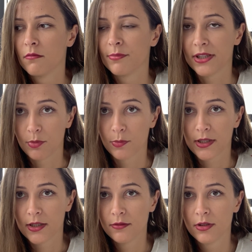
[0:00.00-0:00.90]
premium
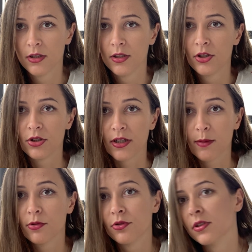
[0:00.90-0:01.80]
account, you're
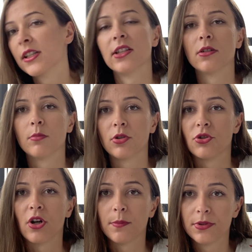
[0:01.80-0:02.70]
able to schedule more
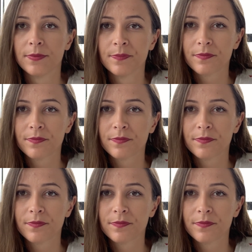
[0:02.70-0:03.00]
jobs.